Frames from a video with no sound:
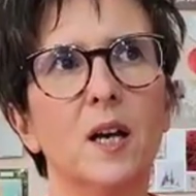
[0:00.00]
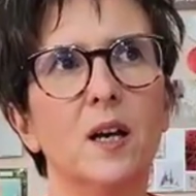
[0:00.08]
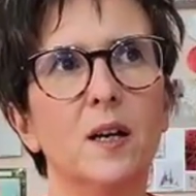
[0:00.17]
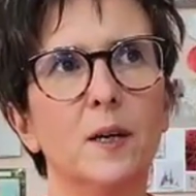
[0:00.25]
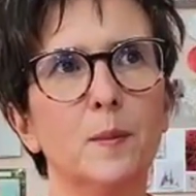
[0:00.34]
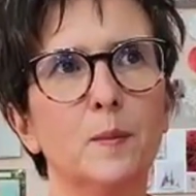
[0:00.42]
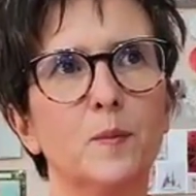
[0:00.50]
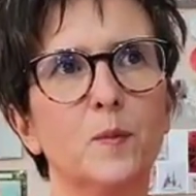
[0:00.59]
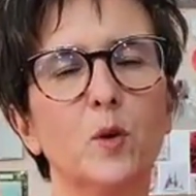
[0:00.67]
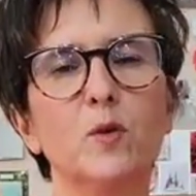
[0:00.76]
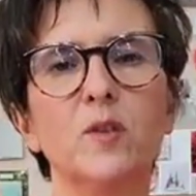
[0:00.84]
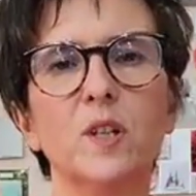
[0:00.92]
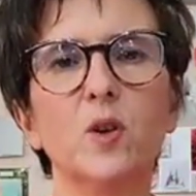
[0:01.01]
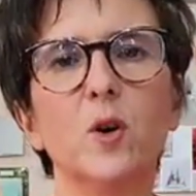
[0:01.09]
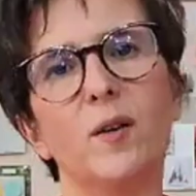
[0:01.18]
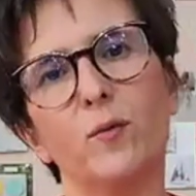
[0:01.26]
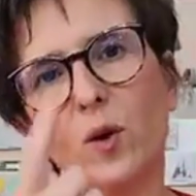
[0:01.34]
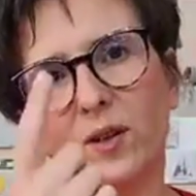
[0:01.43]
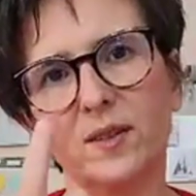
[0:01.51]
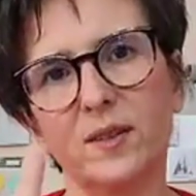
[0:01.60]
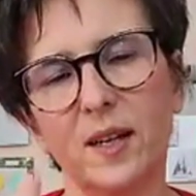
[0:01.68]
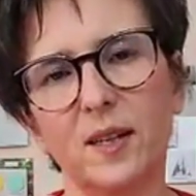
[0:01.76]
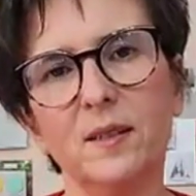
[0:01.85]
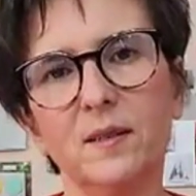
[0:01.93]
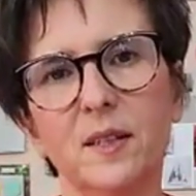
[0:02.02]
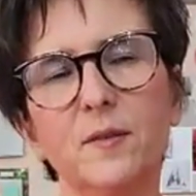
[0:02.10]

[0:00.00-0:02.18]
Don't say you have one style.